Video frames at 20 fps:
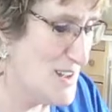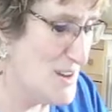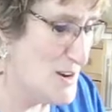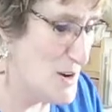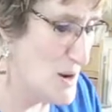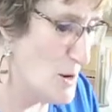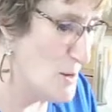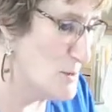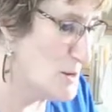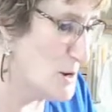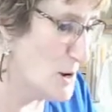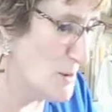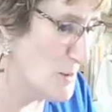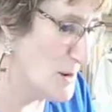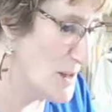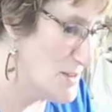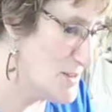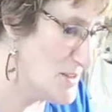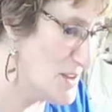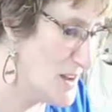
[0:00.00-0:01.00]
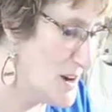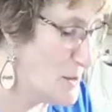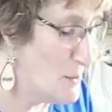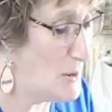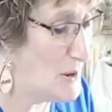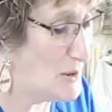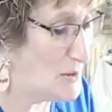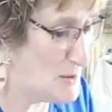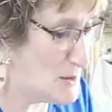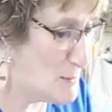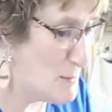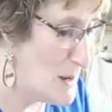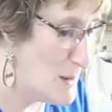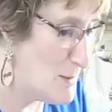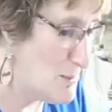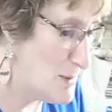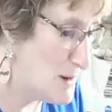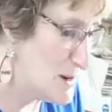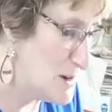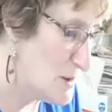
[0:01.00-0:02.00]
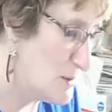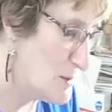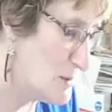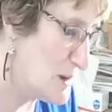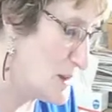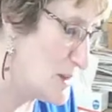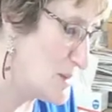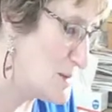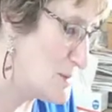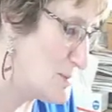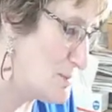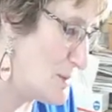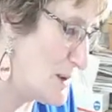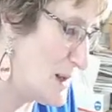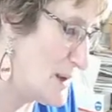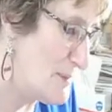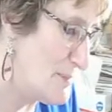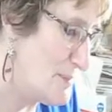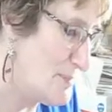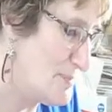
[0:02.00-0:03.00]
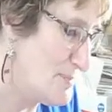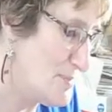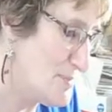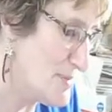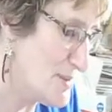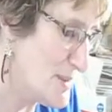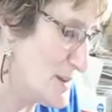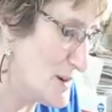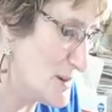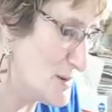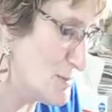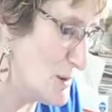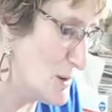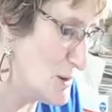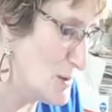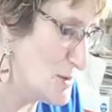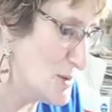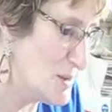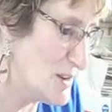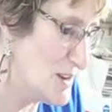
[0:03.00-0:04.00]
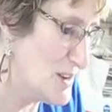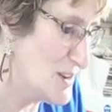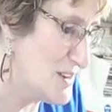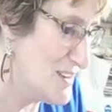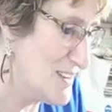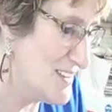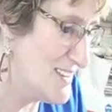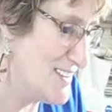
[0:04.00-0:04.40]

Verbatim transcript: No donuts there. Well, there might be donuts, but there's mostly